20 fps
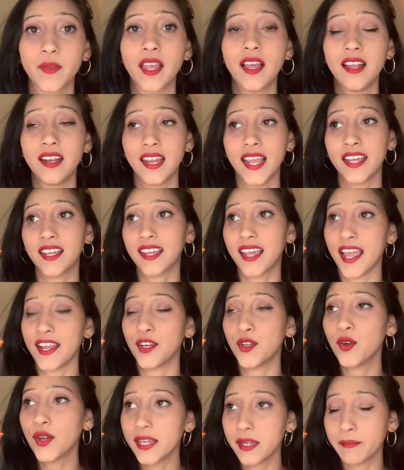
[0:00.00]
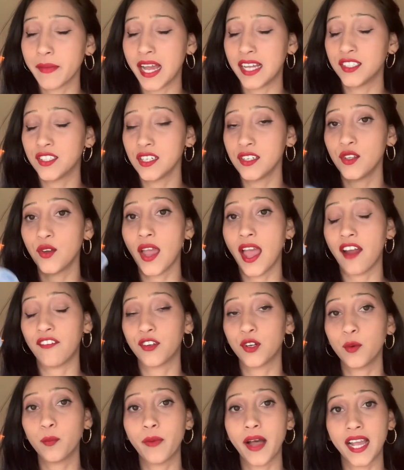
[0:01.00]
Like, can you imagine, you have to
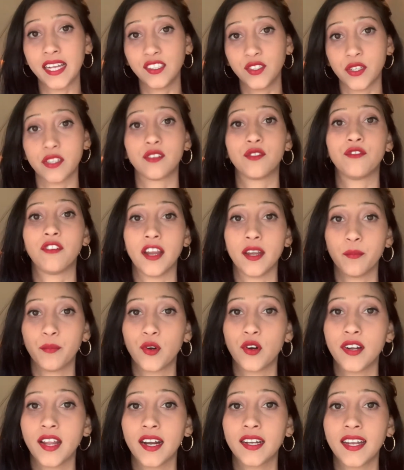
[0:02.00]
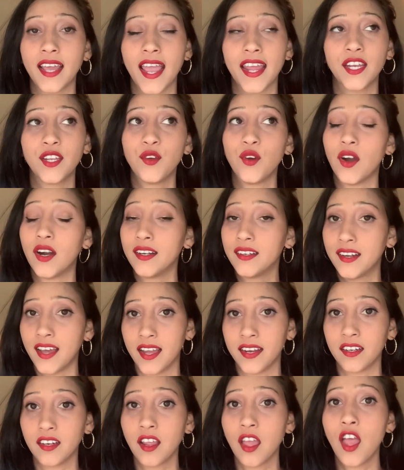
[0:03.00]
buy just one product and you are
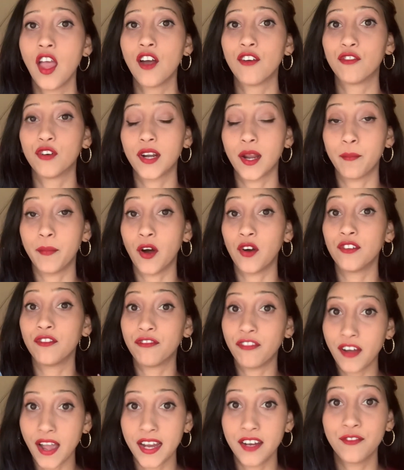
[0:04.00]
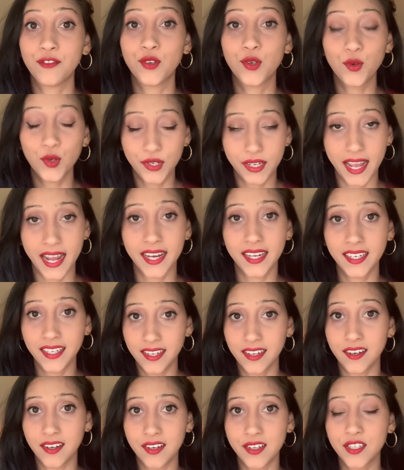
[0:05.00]
done for about 5 to 10
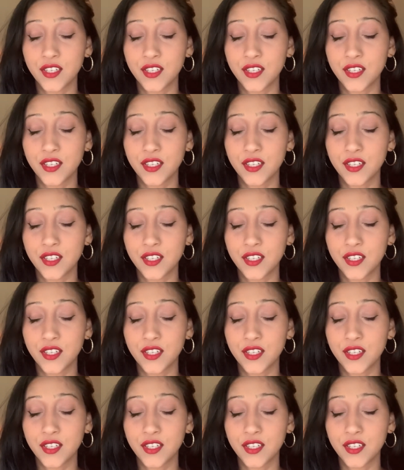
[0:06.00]
years.